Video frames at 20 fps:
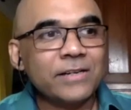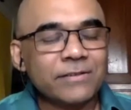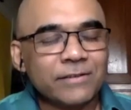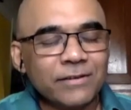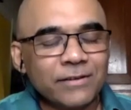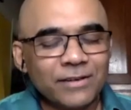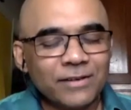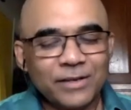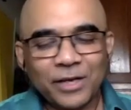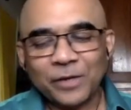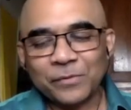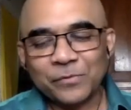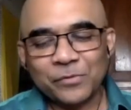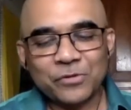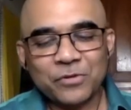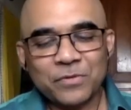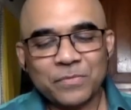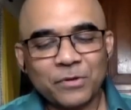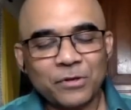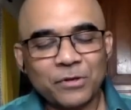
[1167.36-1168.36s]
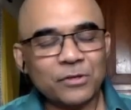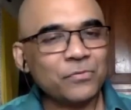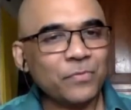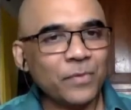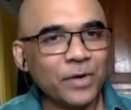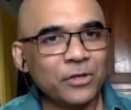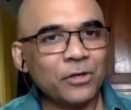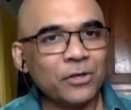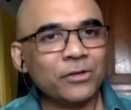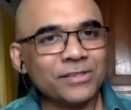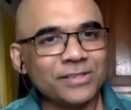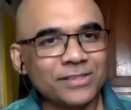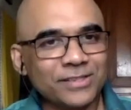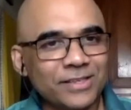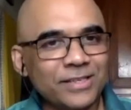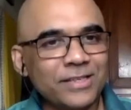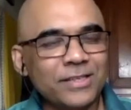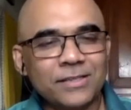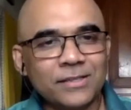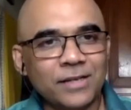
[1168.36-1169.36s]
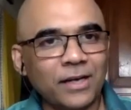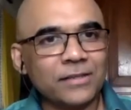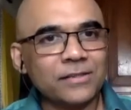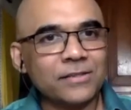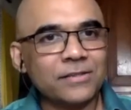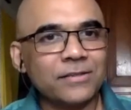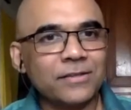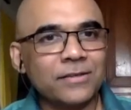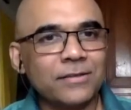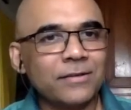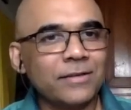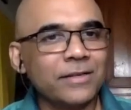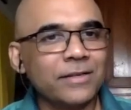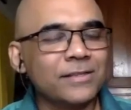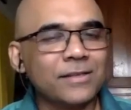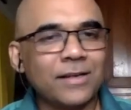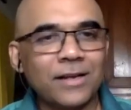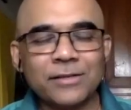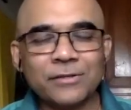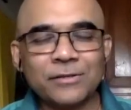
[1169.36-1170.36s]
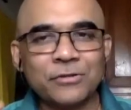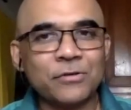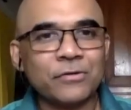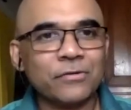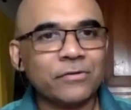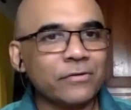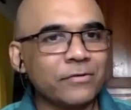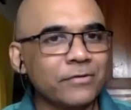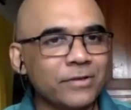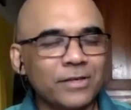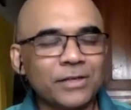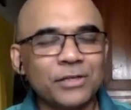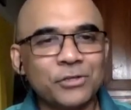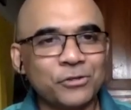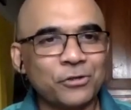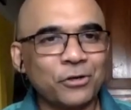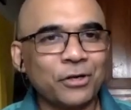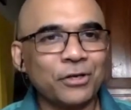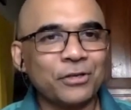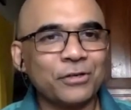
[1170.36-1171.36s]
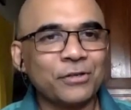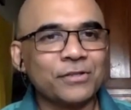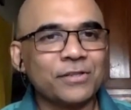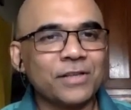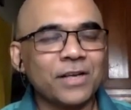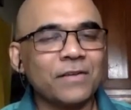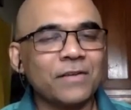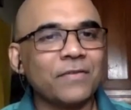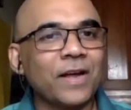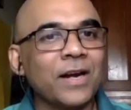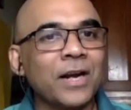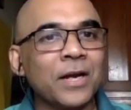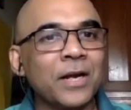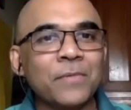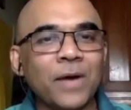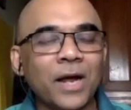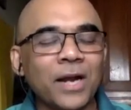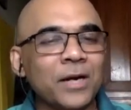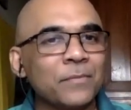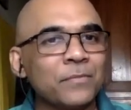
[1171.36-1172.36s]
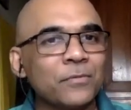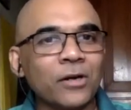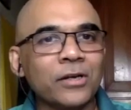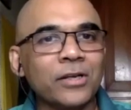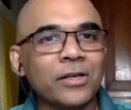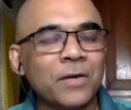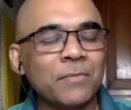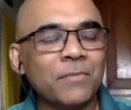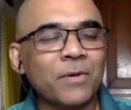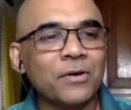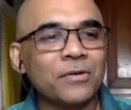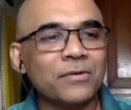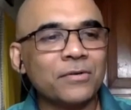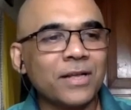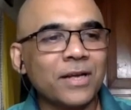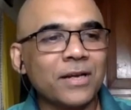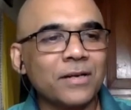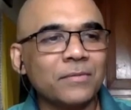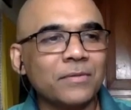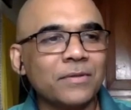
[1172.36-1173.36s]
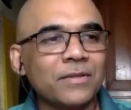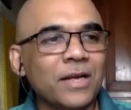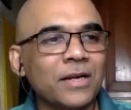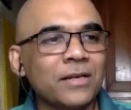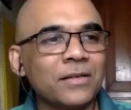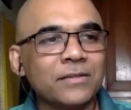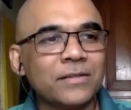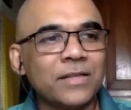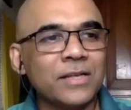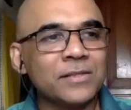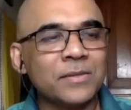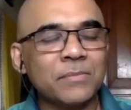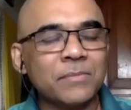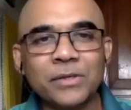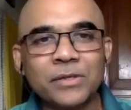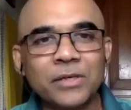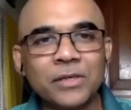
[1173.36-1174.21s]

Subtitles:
really comes through, because when you're on screen dancing, it's like you're really enjoying yourself. And I'm talking about that there's a bit